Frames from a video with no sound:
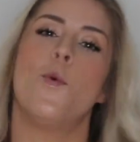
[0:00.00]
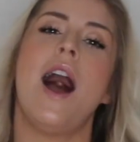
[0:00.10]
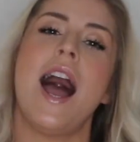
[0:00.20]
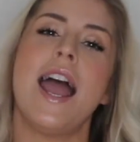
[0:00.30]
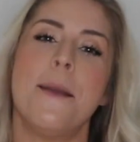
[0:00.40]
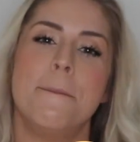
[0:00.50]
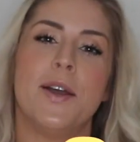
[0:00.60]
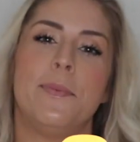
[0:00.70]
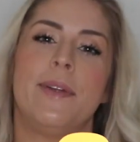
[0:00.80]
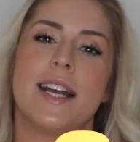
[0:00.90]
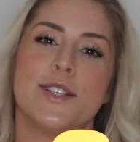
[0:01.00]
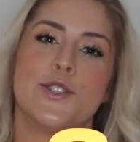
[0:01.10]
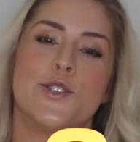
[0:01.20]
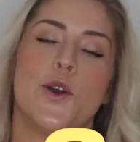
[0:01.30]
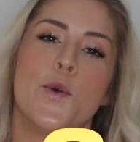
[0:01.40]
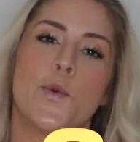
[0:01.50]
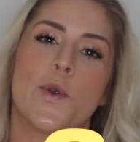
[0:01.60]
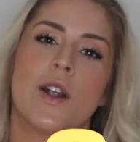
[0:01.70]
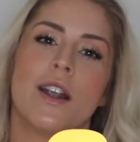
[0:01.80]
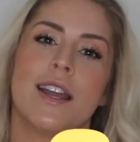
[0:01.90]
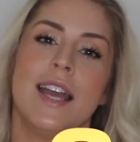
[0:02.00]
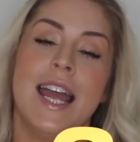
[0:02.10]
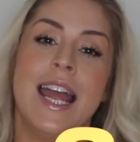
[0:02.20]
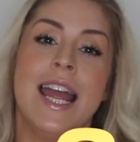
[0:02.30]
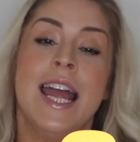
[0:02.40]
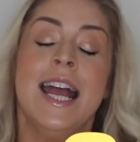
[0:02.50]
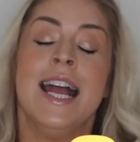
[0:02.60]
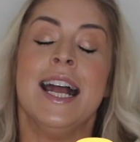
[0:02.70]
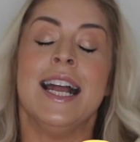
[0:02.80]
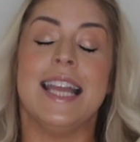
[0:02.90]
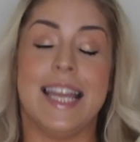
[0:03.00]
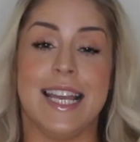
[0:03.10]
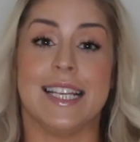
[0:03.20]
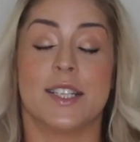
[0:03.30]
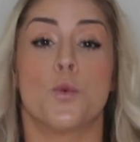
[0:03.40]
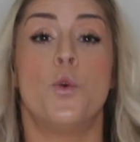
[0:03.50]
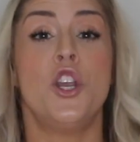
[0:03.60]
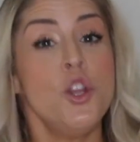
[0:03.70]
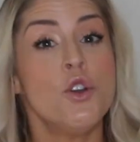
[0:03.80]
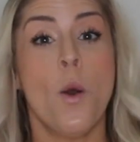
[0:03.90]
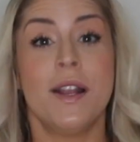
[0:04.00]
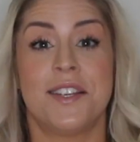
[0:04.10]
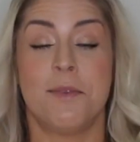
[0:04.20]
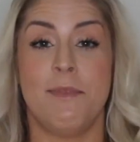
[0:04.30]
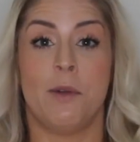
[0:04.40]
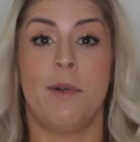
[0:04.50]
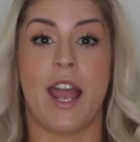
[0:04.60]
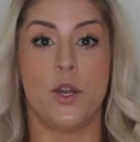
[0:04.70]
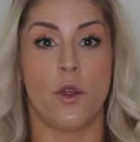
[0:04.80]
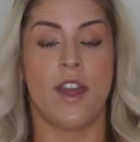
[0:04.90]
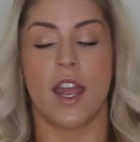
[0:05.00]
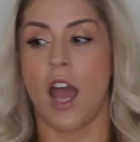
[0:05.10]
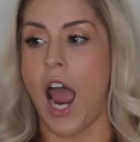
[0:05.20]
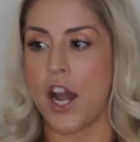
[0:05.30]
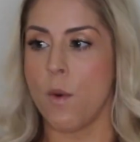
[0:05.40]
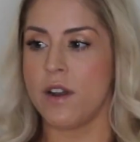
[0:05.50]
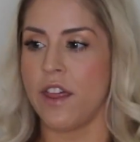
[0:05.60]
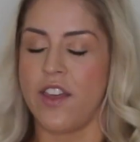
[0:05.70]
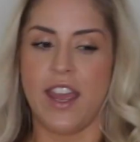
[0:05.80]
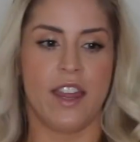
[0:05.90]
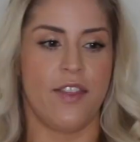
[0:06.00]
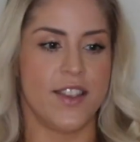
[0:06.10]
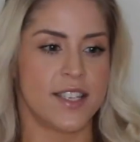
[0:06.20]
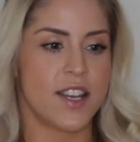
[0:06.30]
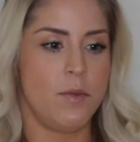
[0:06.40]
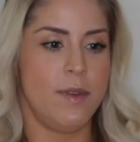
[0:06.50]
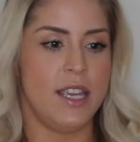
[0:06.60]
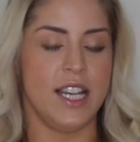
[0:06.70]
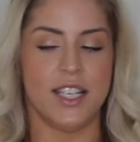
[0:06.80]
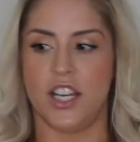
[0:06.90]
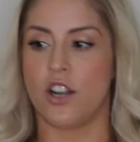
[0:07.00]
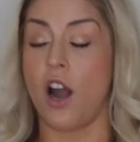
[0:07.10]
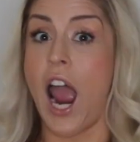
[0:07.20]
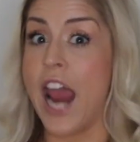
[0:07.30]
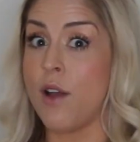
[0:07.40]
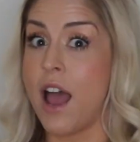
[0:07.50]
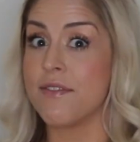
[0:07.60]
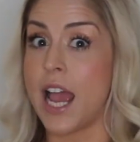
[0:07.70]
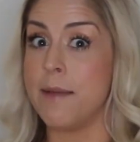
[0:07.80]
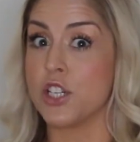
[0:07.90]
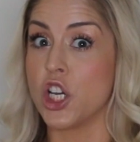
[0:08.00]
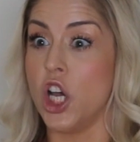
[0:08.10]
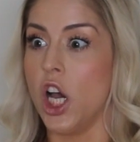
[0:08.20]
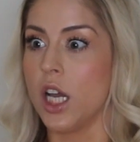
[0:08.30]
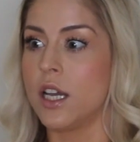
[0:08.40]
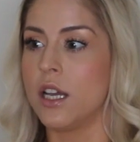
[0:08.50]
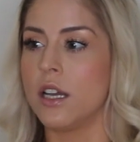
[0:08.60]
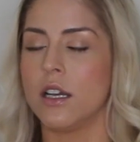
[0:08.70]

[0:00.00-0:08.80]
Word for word: why meal plans don't work is when you go into the meal plan, you think, I don't wanna think, this is gonna be easier, I don't have time to cook.